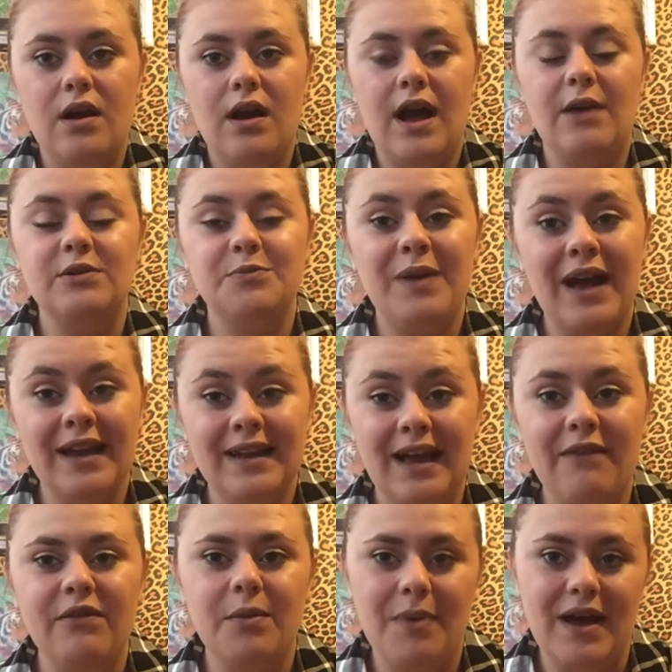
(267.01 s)
I was panic
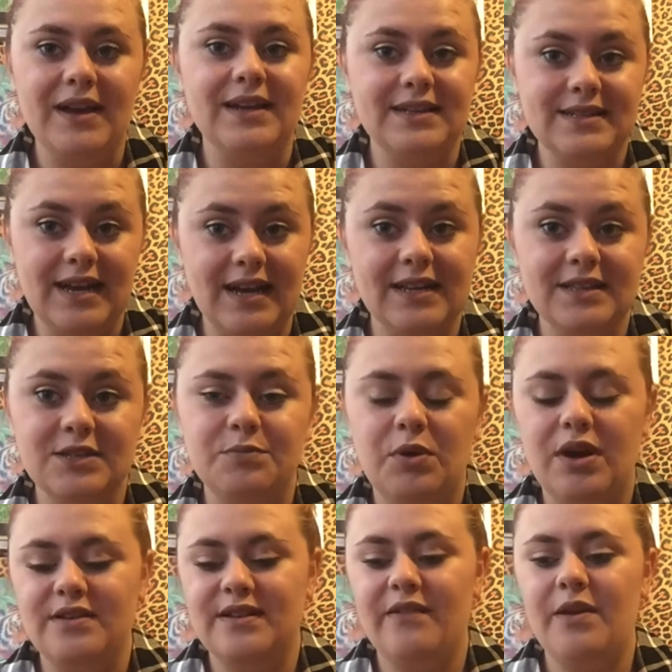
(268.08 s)
having a panic attack at this point.
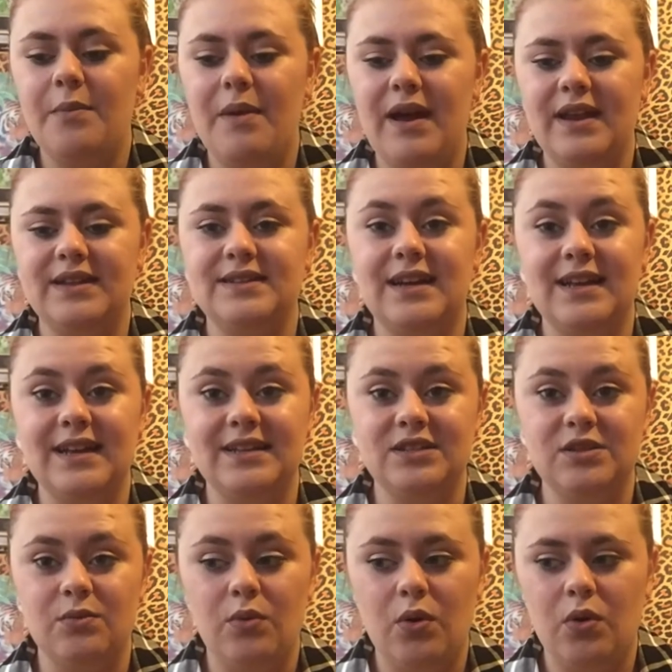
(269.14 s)
I was having a panic attack against
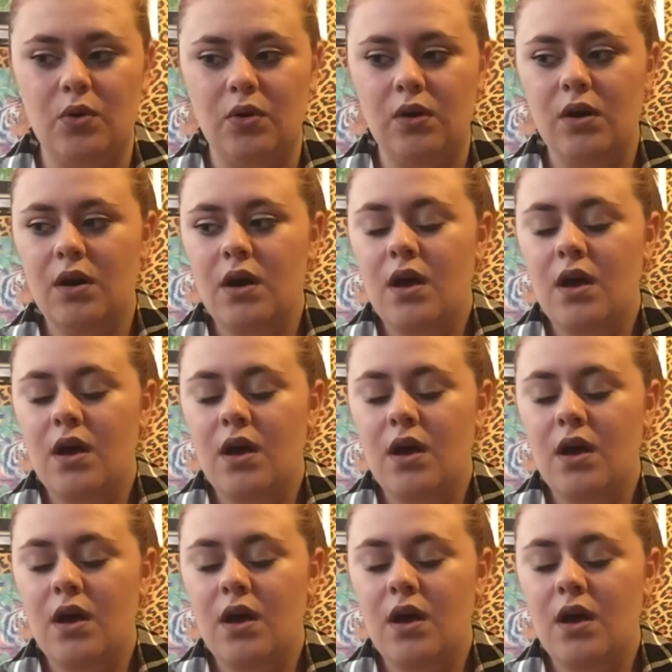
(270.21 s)
the wall.